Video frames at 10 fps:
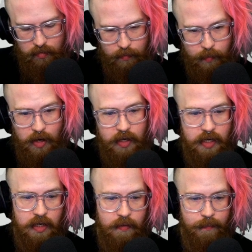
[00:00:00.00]

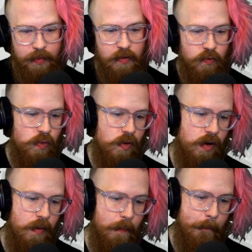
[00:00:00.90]
body if
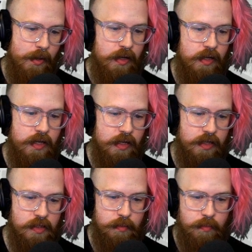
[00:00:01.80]
your body
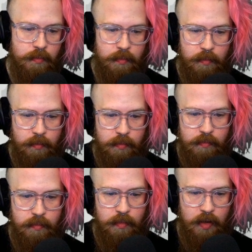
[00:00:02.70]
is
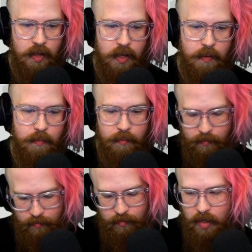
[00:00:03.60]
a
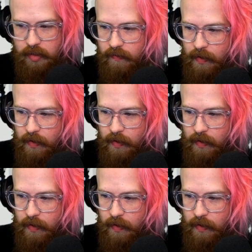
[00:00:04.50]
positive